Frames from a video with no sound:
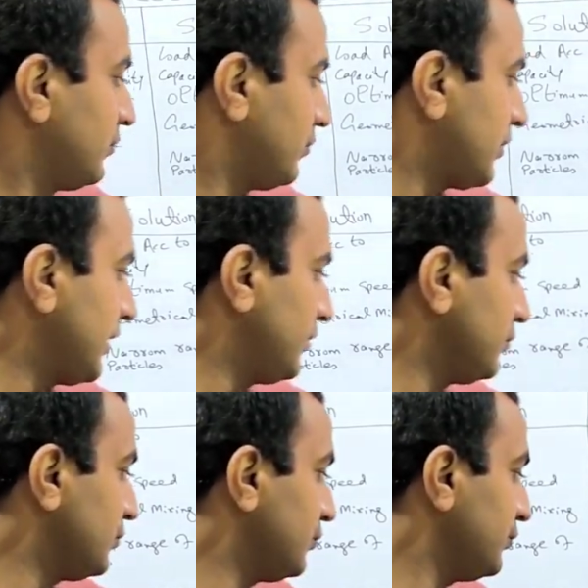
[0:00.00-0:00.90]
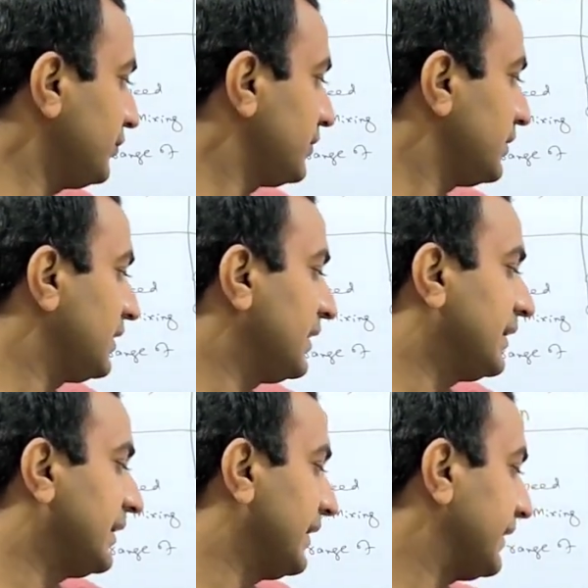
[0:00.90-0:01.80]
So try to use
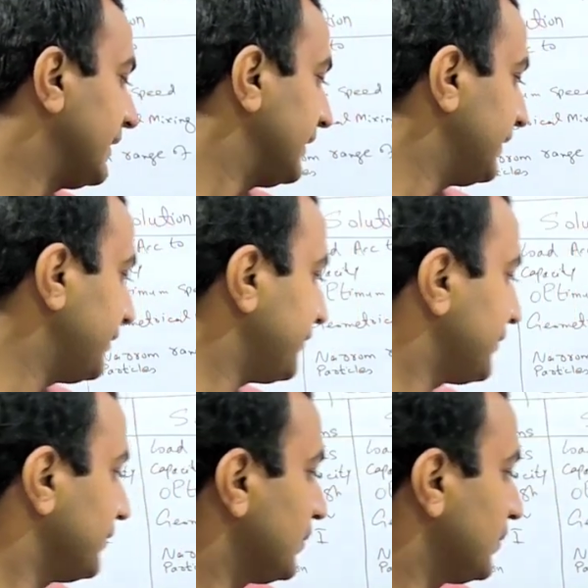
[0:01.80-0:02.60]
lake colors.